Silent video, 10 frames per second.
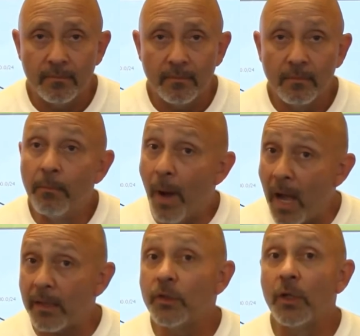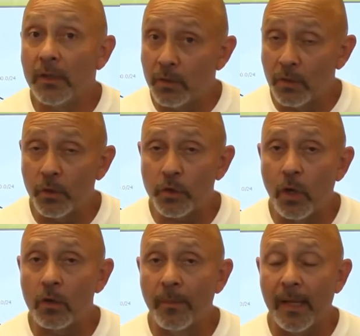But you need to know the
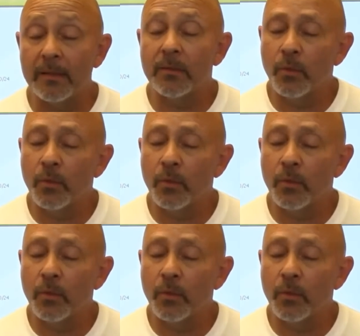show commands,